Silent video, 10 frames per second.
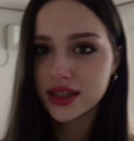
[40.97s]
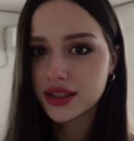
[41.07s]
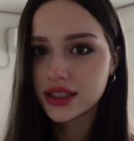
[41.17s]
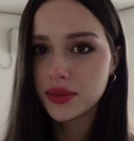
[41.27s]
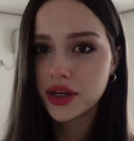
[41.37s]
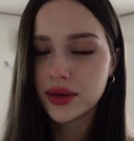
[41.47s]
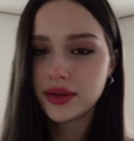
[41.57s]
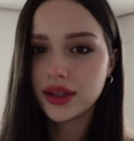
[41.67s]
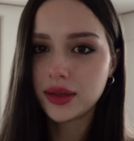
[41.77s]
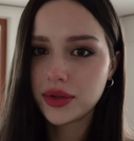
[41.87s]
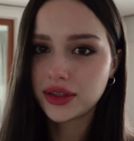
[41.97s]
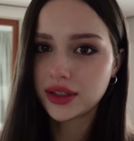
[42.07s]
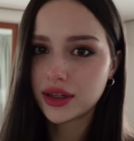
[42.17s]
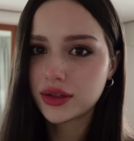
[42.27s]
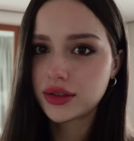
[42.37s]
actually become a little bit
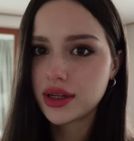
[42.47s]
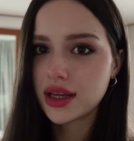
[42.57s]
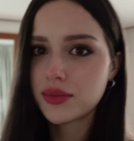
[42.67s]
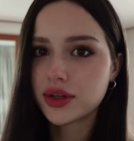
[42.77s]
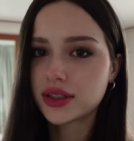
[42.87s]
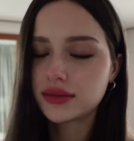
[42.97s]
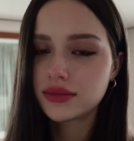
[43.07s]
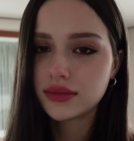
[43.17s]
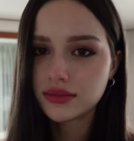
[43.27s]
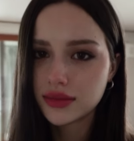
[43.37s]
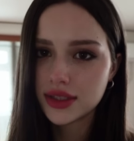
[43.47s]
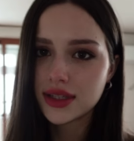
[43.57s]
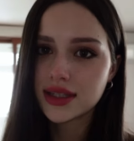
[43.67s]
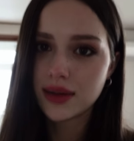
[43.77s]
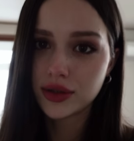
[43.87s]
dark already but
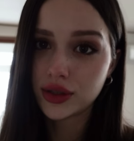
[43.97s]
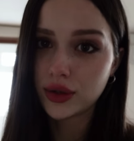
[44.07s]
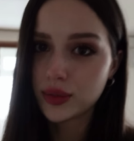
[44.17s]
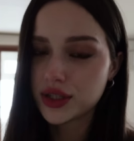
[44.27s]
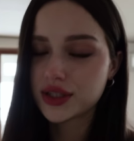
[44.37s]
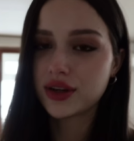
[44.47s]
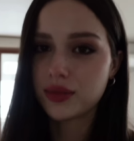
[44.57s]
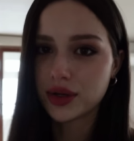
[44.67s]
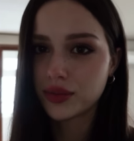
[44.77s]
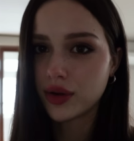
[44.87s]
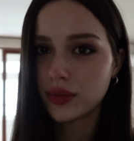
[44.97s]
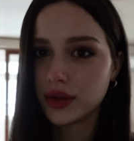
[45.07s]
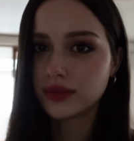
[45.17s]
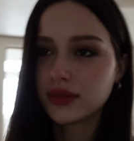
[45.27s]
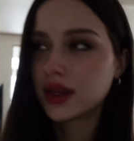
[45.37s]
since I'm at home it's not a big
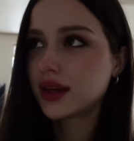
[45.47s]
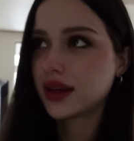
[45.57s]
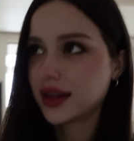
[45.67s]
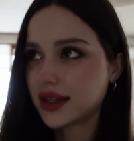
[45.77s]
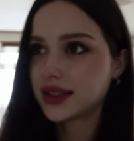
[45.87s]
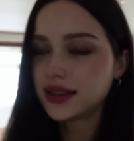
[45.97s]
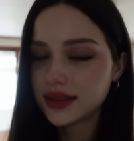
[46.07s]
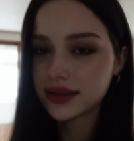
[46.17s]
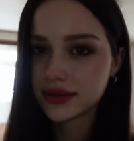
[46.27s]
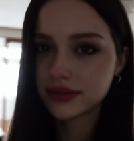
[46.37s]
problem. And